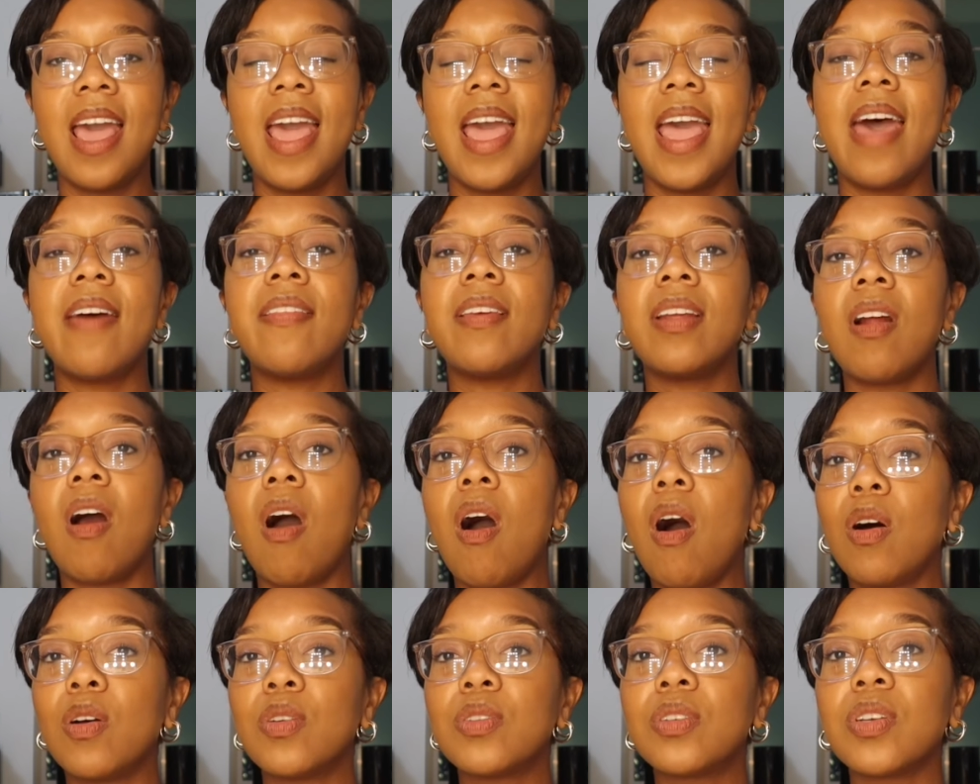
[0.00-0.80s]
and then
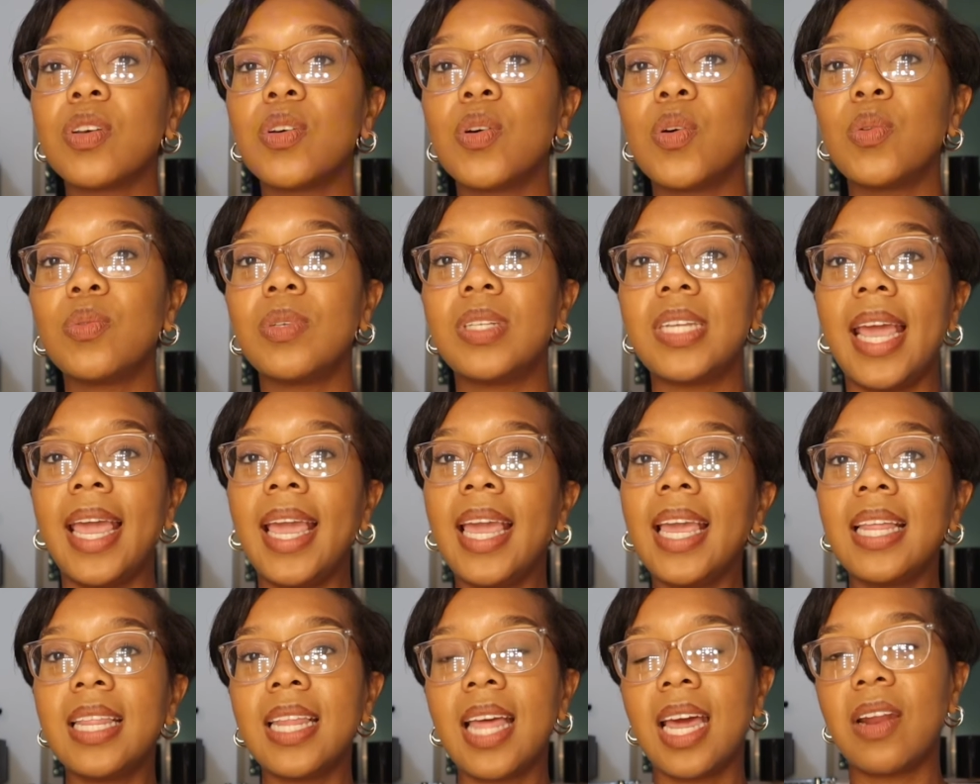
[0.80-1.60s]
also
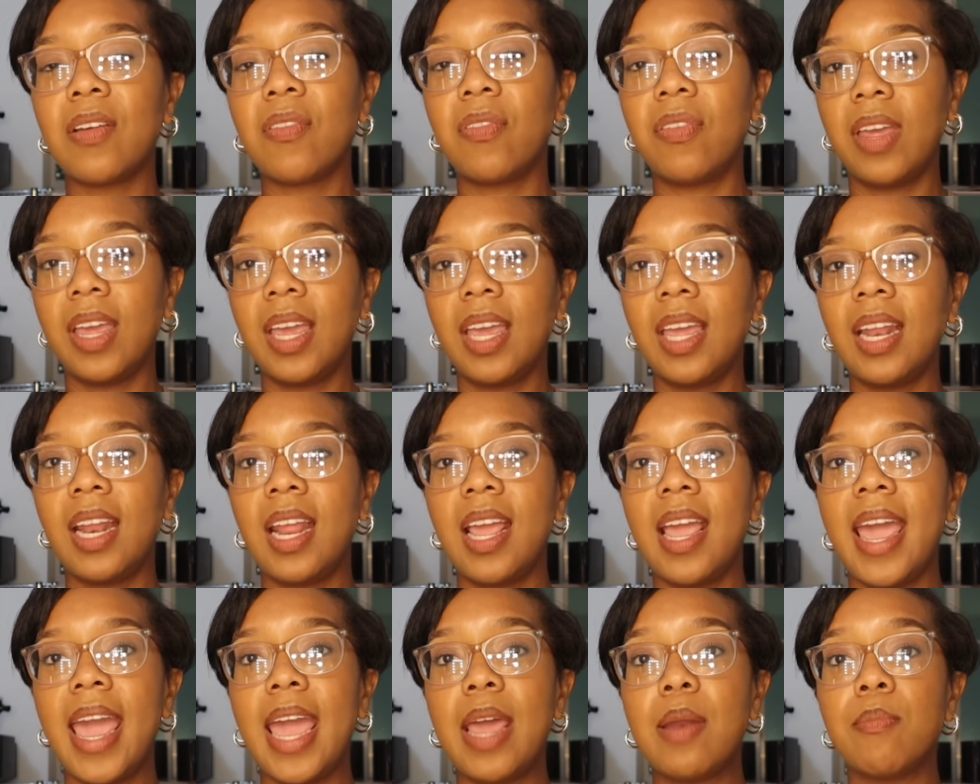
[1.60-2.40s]
taking that event
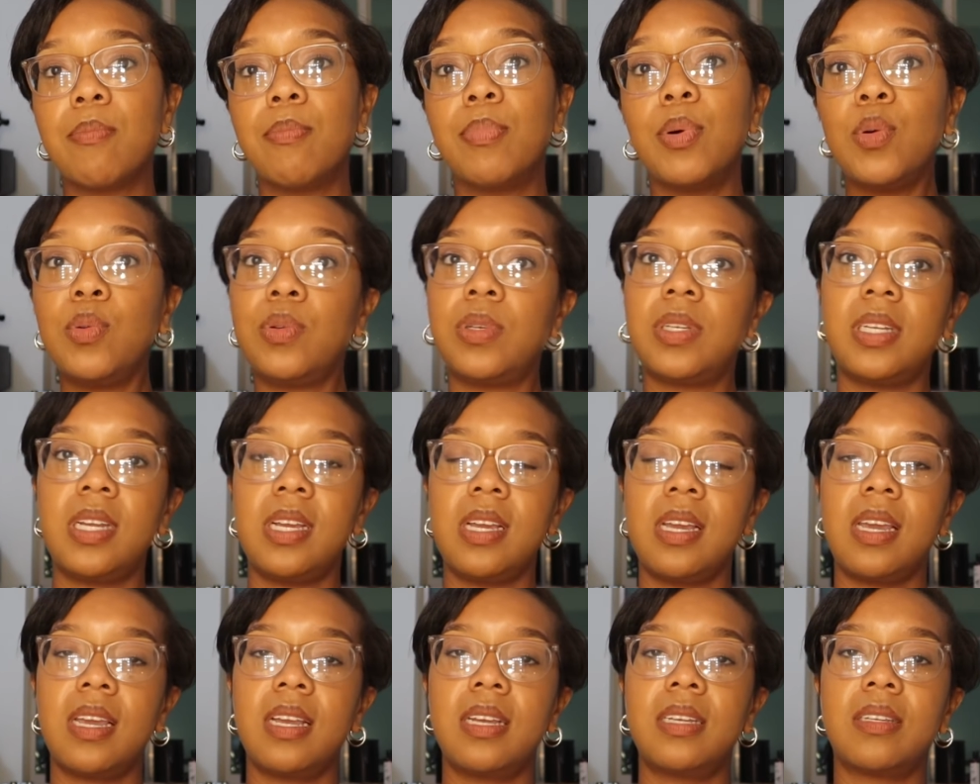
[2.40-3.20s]
and
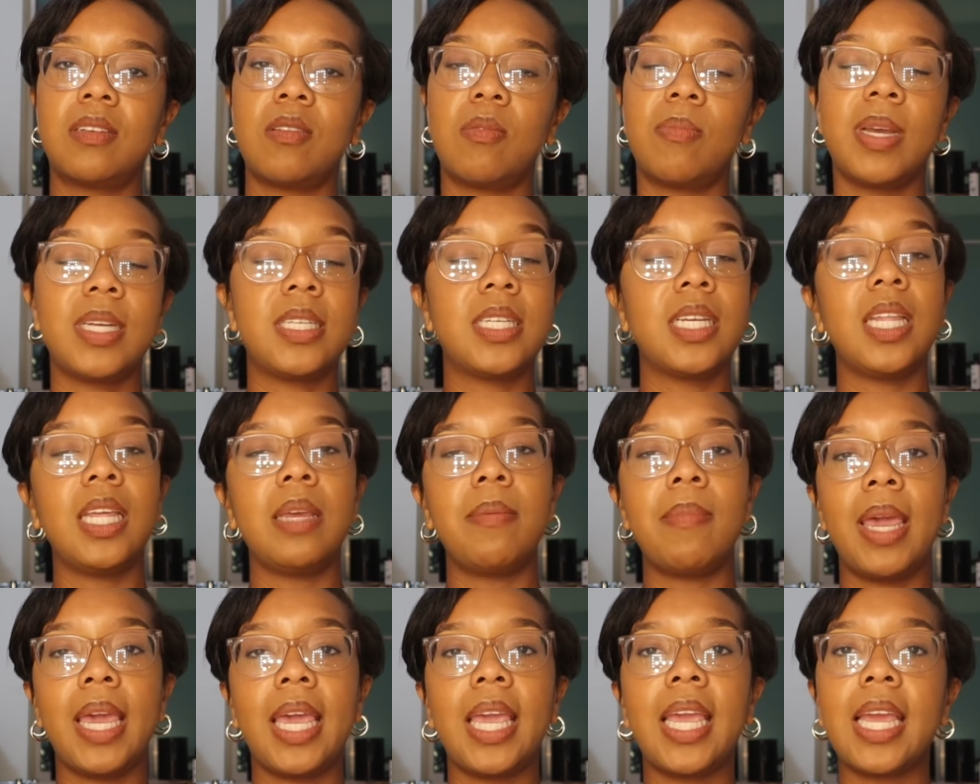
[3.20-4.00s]
boosting it. So basically
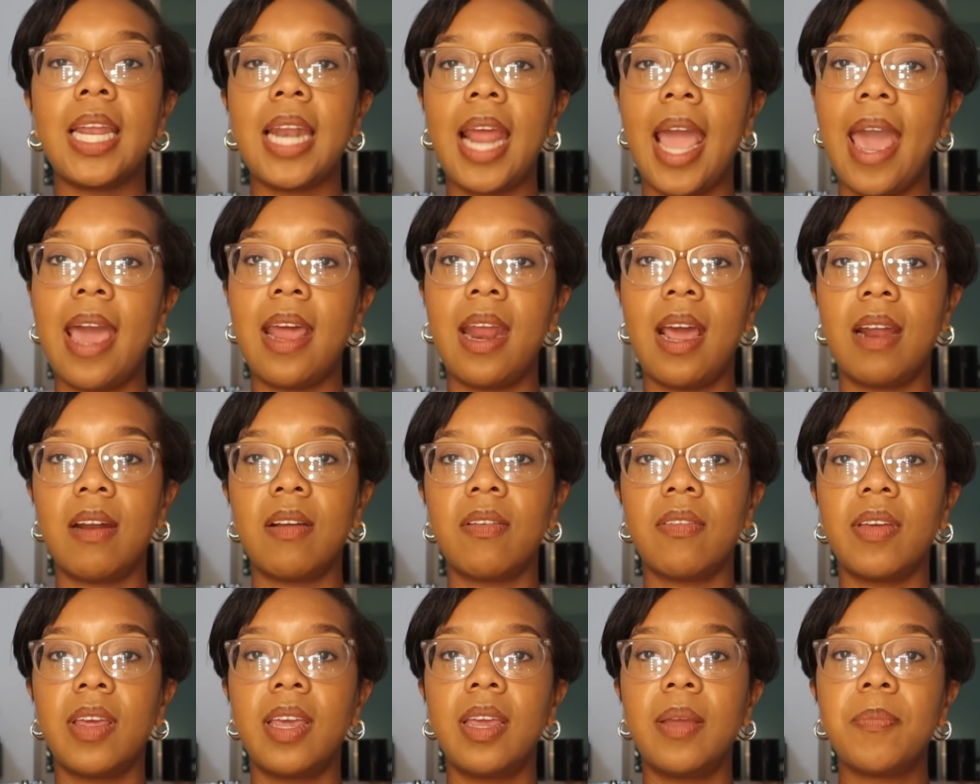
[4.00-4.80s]
making an ad out
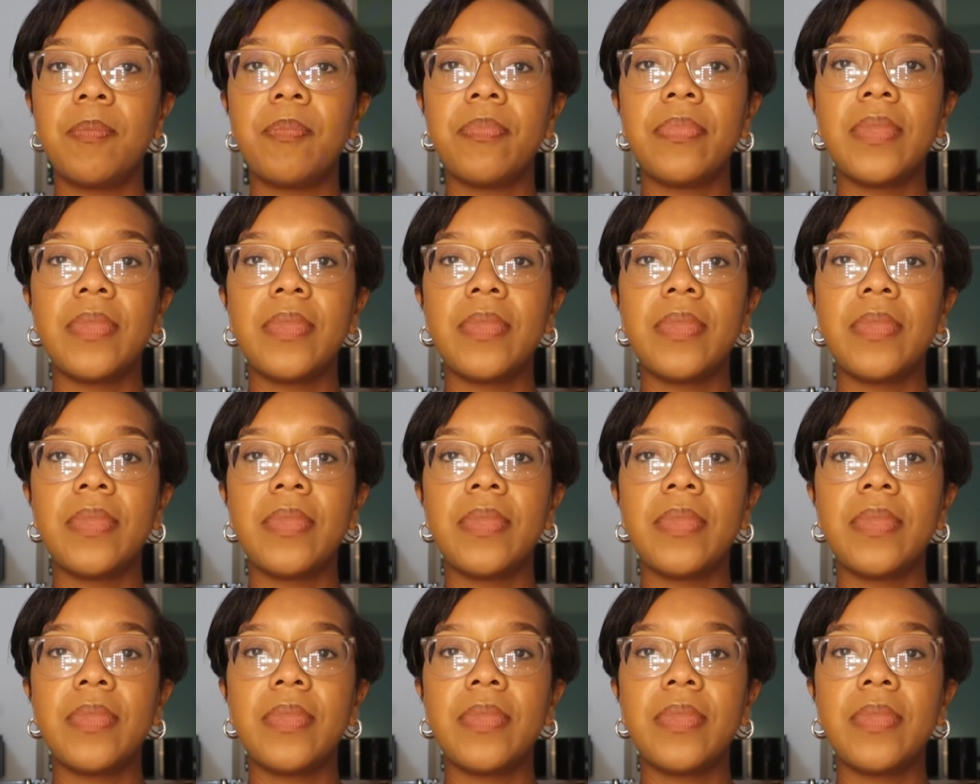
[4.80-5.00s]
of it.